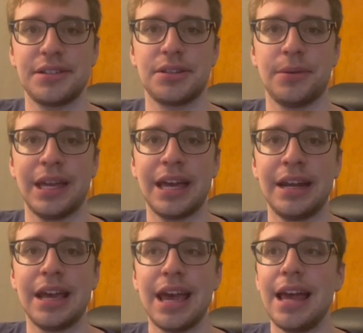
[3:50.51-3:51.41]
So
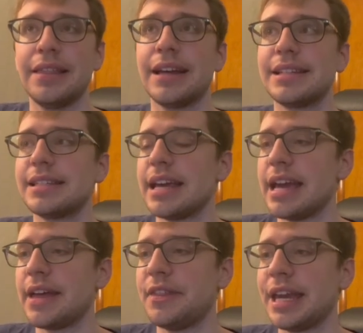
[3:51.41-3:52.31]
again, let's
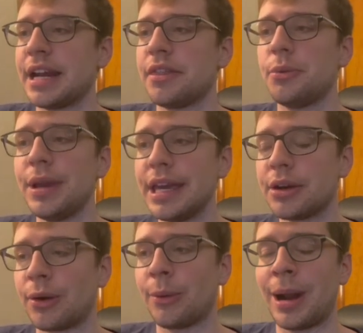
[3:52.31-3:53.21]
say at the end of the week
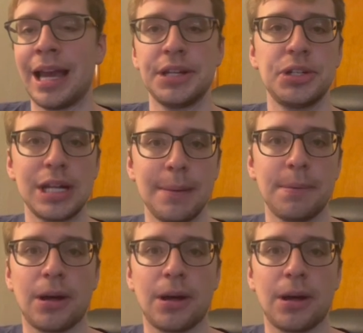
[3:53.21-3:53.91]
or when I ship,